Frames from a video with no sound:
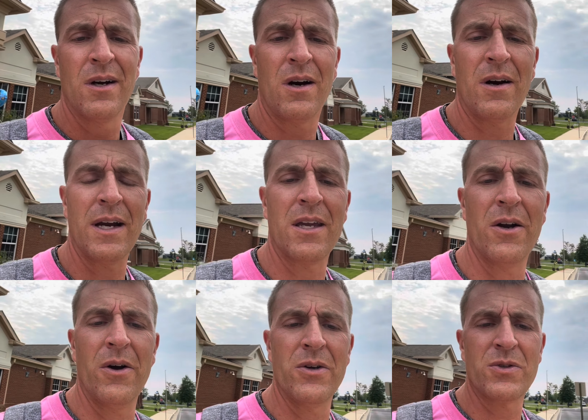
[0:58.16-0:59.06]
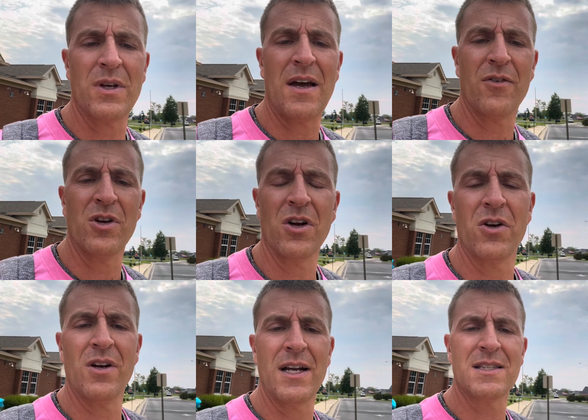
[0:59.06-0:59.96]
All right, kiddos, have a
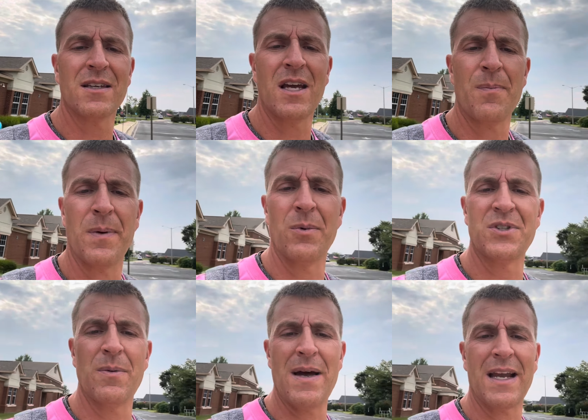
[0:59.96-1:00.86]
good night's sleep, and we'll see you back